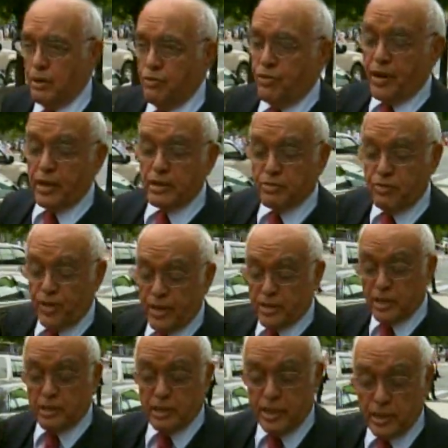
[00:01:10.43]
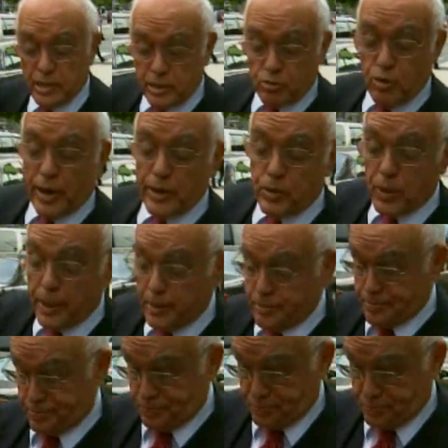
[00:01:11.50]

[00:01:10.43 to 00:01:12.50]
I failed to yield right away.